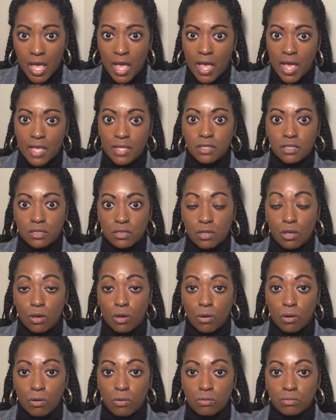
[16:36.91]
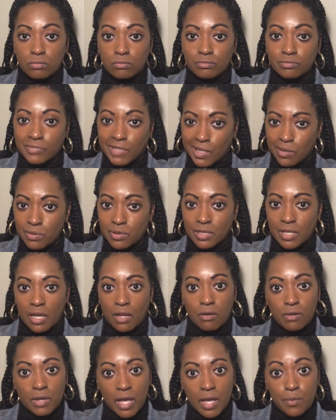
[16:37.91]
And so he was like,
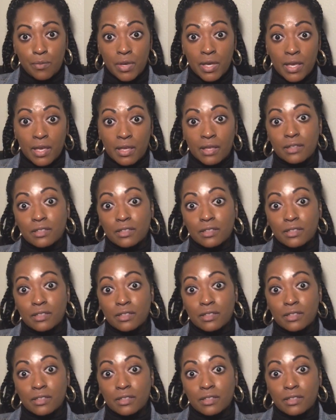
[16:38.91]
okay, bet.